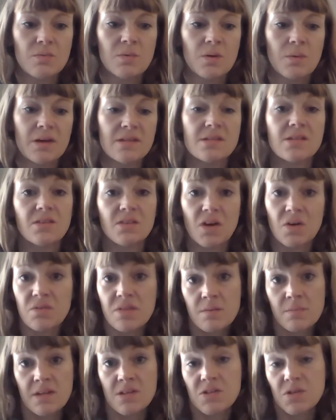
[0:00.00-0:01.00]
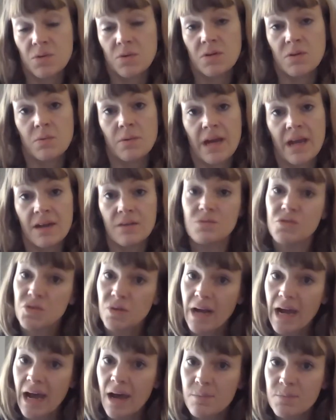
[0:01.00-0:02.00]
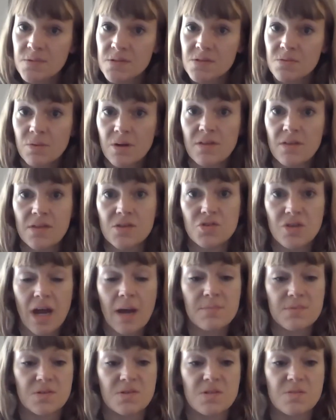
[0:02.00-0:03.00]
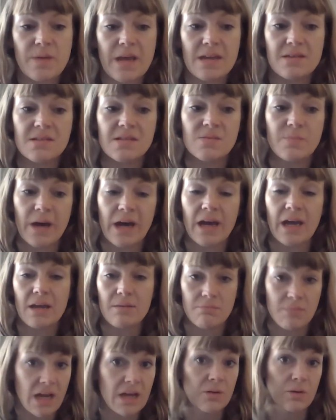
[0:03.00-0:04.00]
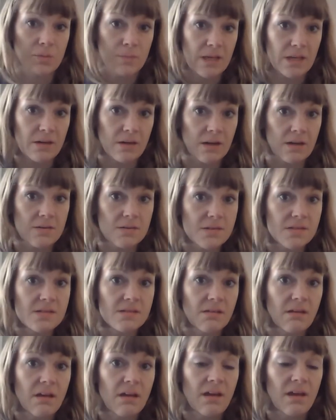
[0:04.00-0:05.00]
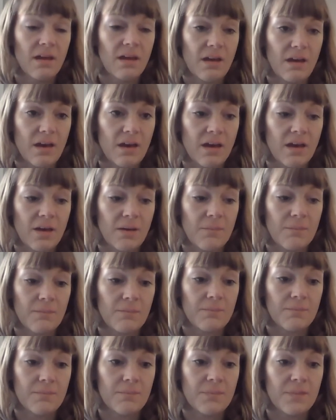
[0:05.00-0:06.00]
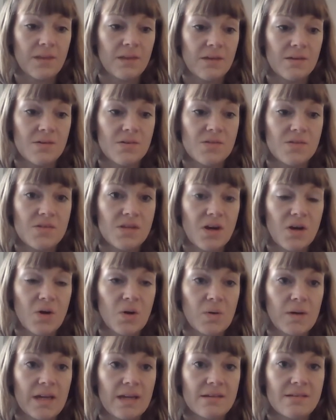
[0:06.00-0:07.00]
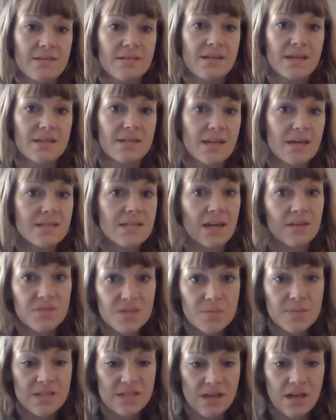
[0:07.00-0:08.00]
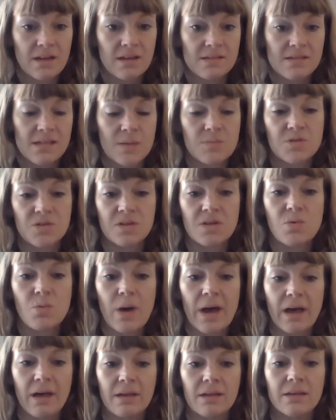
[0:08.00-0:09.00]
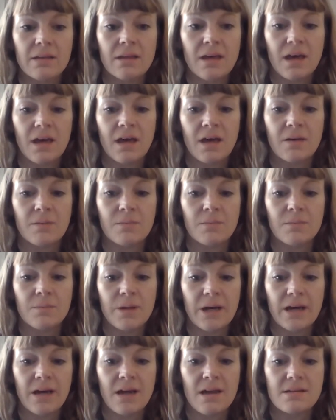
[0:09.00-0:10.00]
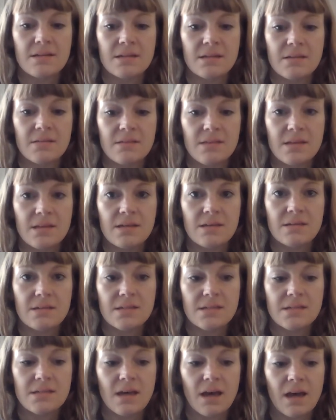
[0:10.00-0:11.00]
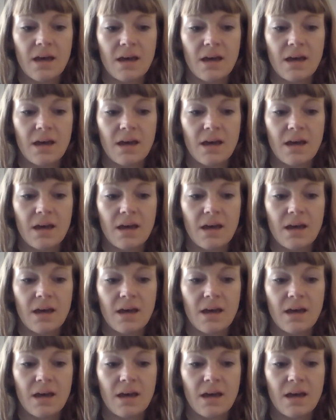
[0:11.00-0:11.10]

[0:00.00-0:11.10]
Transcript: we want to load them into an array of traps where the traps are spaced by micrometers. Um, so it does have to be done exceptionally well, but these